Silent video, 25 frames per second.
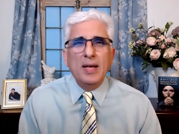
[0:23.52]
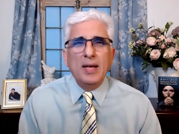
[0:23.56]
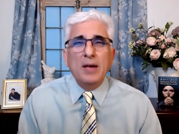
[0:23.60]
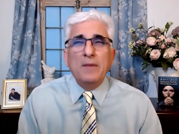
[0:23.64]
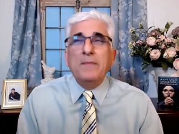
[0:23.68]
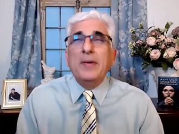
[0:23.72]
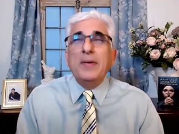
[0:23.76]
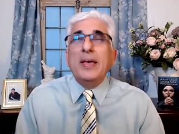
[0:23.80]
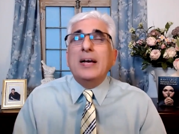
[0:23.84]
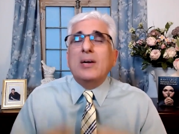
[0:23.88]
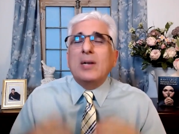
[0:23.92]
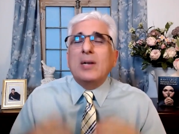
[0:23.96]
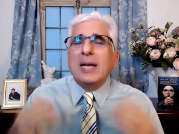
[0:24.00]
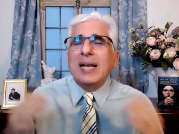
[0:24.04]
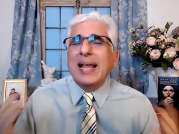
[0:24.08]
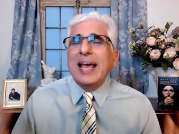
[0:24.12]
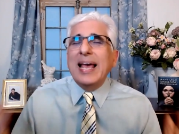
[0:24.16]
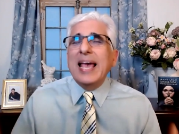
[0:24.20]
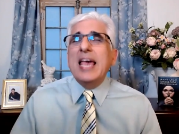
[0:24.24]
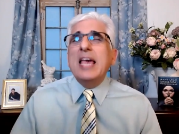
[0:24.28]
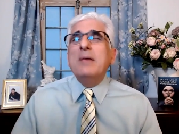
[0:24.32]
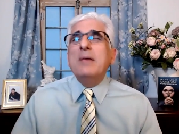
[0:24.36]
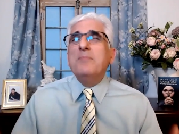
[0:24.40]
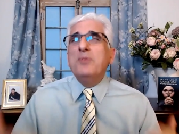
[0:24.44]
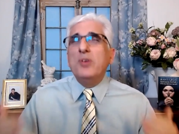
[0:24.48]
We
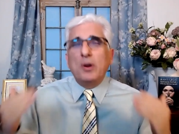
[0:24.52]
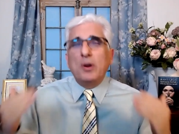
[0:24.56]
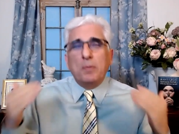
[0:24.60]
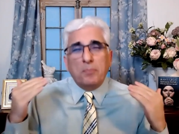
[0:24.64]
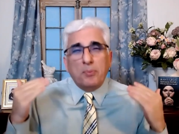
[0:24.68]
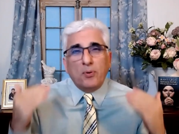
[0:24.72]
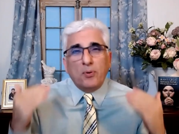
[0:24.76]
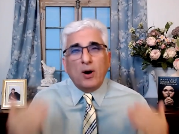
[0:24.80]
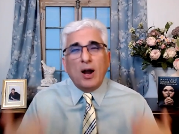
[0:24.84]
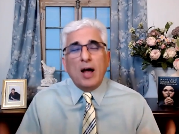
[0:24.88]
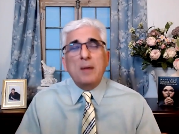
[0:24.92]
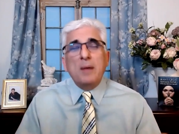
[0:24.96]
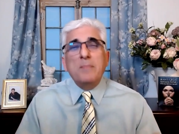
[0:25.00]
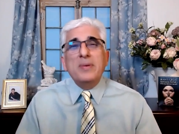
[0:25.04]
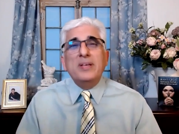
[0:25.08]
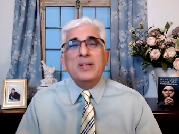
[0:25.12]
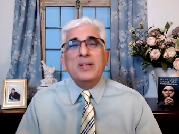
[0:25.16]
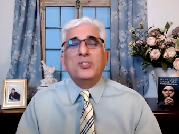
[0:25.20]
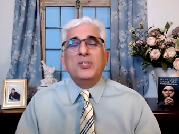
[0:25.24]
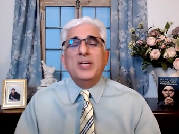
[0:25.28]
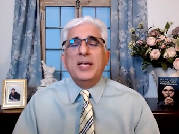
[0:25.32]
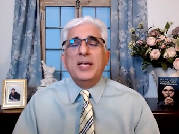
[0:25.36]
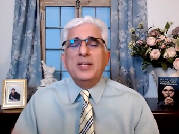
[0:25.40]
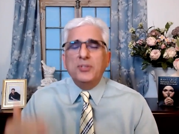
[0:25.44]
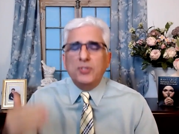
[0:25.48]
claim your
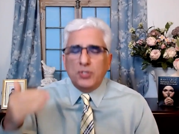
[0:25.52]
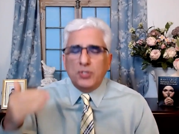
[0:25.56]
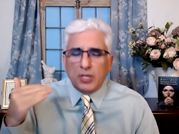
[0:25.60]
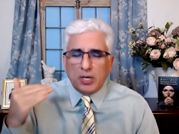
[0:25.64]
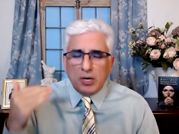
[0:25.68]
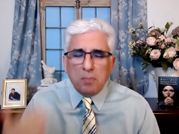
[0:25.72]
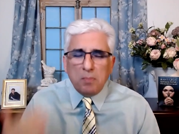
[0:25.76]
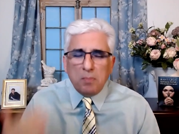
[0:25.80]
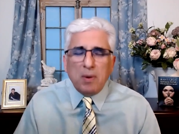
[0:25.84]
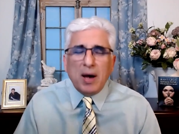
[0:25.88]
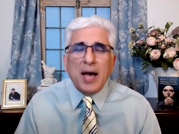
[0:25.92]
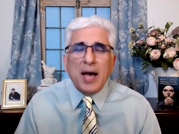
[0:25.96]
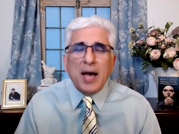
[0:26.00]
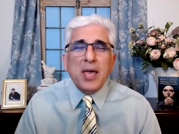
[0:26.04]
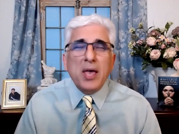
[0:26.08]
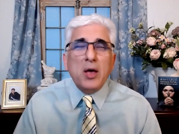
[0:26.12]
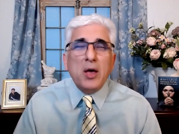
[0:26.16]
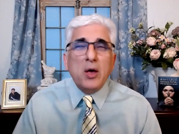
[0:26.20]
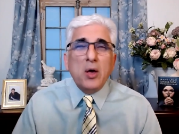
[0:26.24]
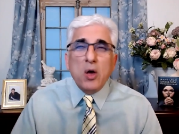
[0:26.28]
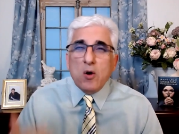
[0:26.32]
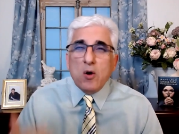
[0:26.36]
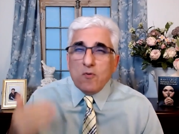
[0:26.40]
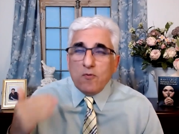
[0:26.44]
promise in Jeremiah